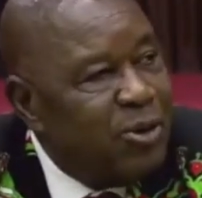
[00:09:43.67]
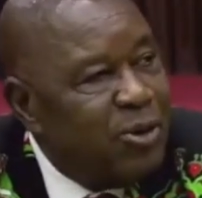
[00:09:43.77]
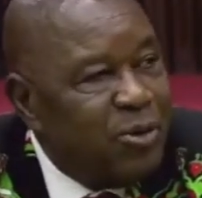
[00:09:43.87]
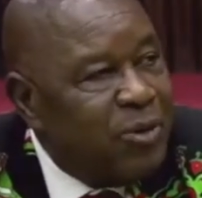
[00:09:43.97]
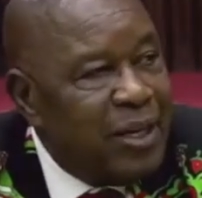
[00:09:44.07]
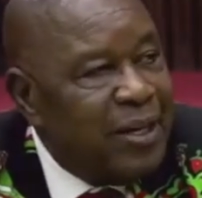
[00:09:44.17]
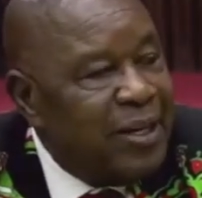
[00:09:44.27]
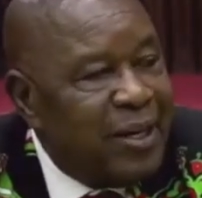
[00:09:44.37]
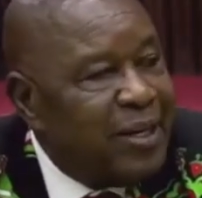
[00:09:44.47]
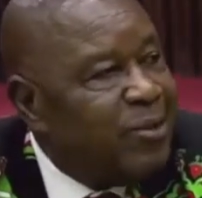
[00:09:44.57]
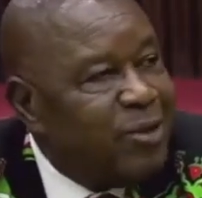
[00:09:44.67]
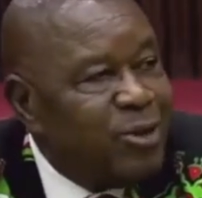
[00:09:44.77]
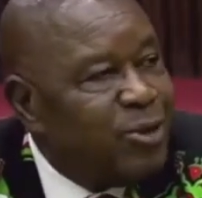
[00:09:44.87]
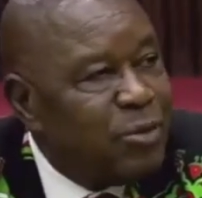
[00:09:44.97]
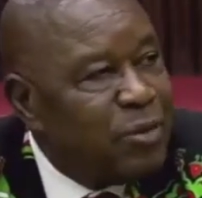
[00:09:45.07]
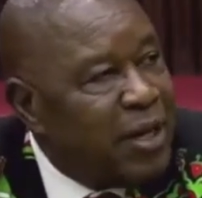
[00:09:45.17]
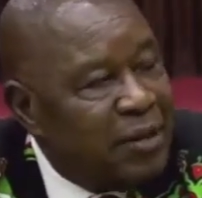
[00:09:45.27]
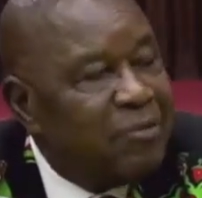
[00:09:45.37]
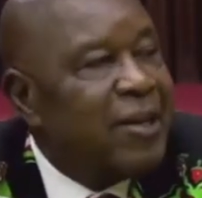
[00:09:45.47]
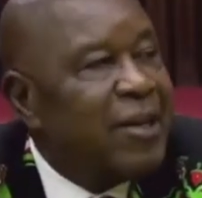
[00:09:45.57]
we don't
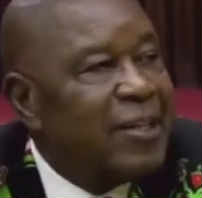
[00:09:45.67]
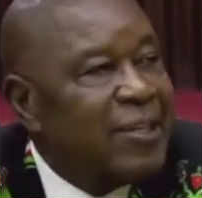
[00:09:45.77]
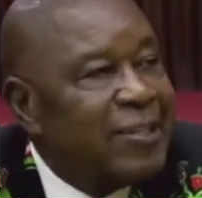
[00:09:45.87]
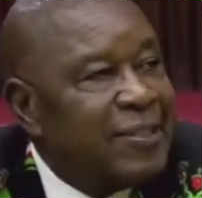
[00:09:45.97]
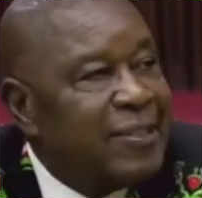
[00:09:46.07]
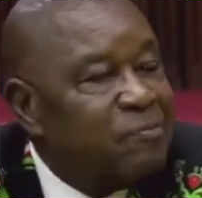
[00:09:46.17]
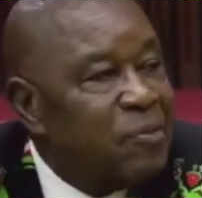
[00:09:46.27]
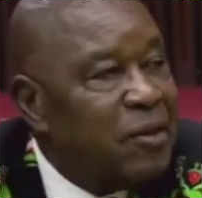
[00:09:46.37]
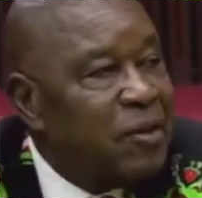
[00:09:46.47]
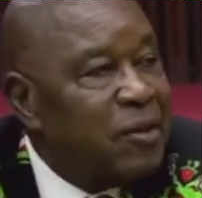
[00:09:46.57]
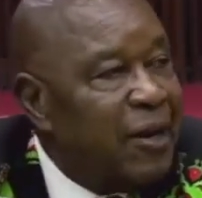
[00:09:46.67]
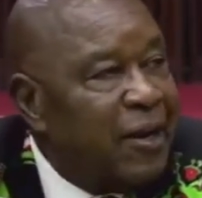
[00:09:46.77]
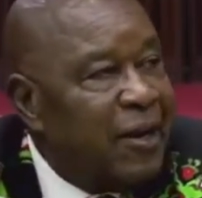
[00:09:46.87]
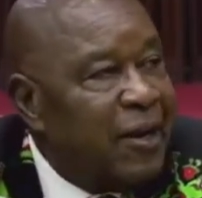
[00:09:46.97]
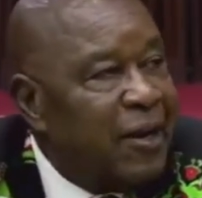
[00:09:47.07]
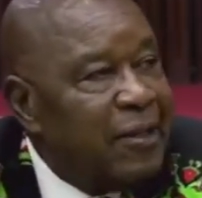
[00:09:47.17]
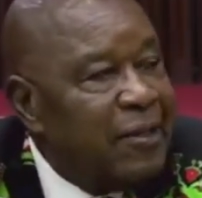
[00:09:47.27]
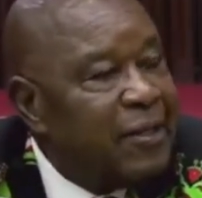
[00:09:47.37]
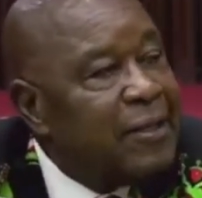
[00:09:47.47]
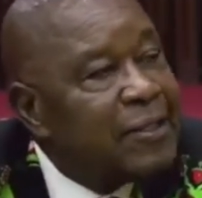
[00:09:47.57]
behave like that.
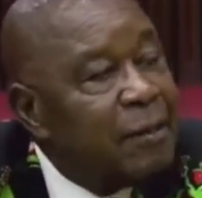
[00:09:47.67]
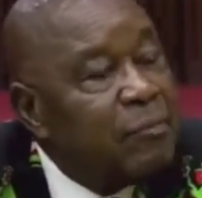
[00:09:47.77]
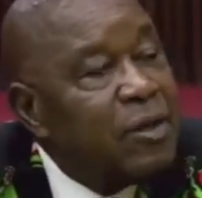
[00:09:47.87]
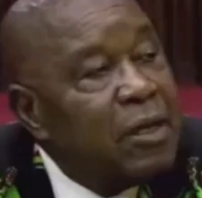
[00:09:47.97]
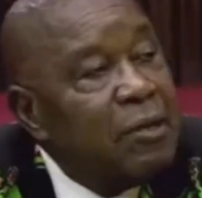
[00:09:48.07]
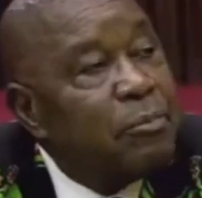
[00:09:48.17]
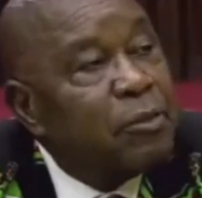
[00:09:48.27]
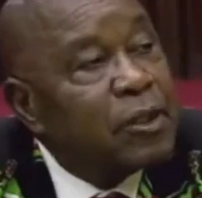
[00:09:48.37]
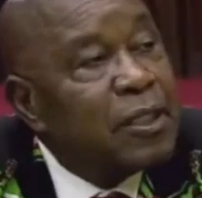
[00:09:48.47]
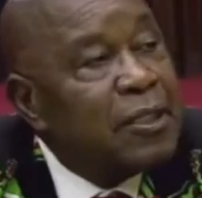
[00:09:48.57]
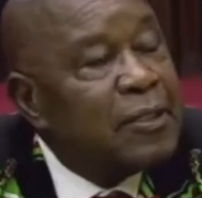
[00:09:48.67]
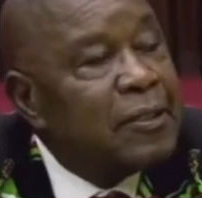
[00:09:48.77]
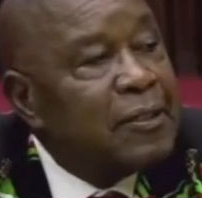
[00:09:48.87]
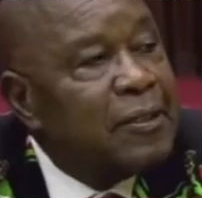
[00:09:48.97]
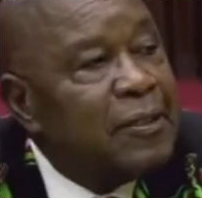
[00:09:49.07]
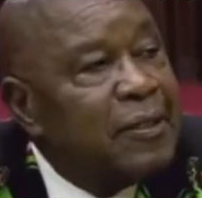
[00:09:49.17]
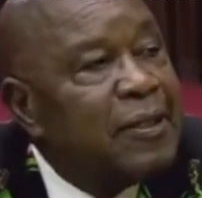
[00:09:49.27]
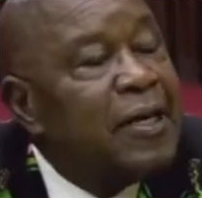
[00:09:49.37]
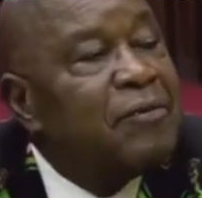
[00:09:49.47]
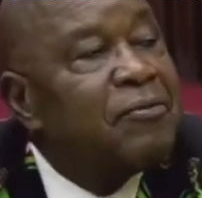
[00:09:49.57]
There is something important
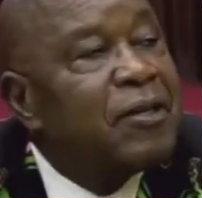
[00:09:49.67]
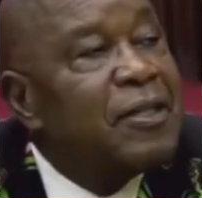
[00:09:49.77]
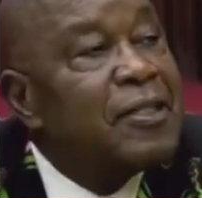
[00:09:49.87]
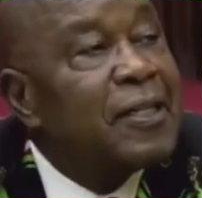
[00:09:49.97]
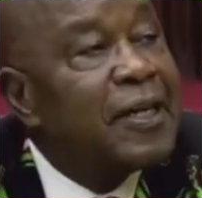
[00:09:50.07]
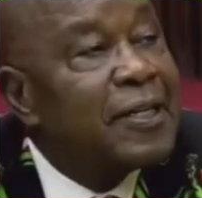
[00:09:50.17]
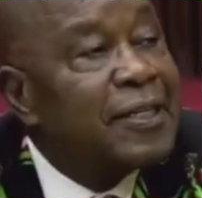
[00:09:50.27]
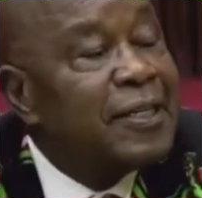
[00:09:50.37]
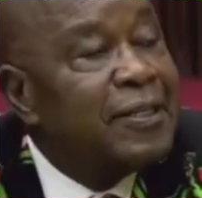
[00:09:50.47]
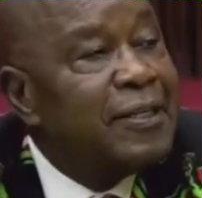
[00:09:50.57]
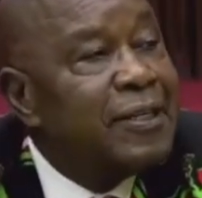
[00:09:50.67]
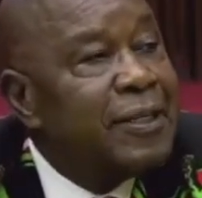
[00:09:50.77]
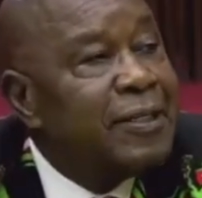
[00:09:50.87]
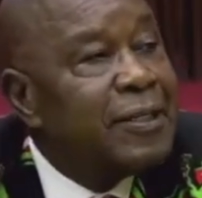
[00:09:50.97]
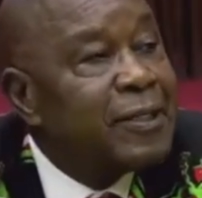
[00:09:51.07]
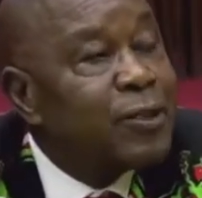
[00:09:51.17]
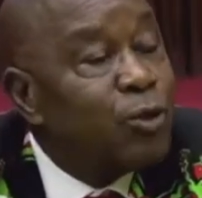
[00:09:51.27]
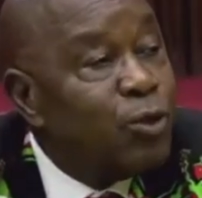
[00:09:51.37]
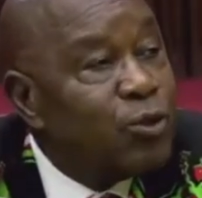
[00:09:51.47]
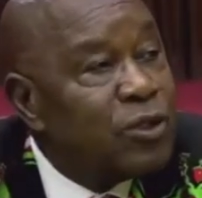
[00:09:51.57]
in every insurrection, and it is
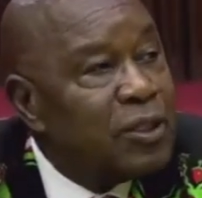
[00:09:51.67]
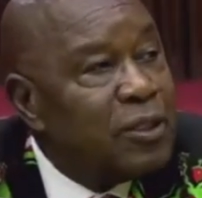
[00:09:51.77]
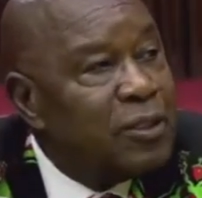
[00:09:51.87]
called